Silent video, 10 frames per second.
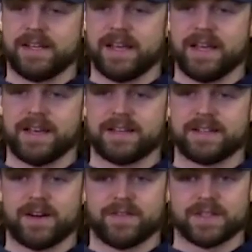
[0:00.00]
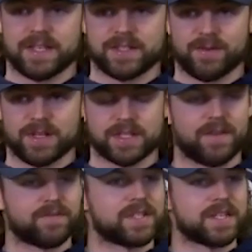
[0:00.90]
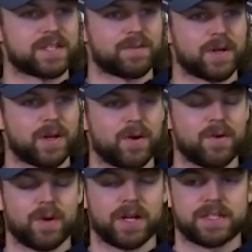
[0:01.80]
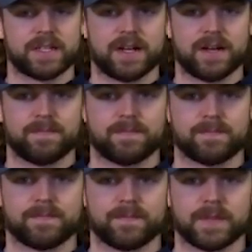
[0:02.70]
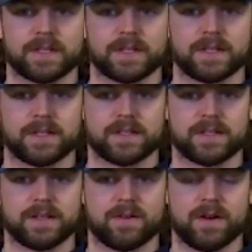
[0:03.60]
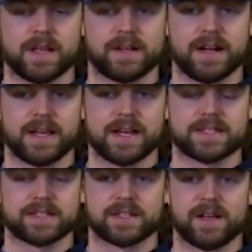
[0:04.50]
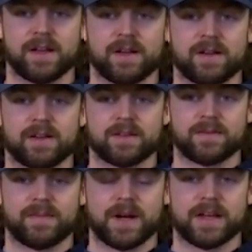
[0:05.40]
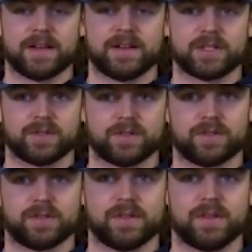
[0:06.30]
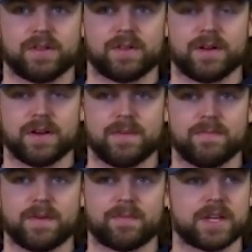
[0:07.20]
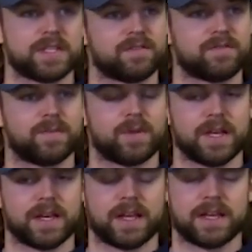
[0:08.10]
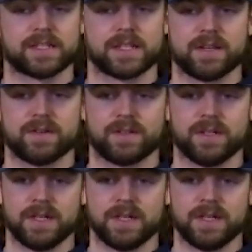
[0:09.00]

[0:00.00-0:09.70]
and obviously it's always tough to see someone go, but um, you know I I guess my initial um, memories of playing against Neal.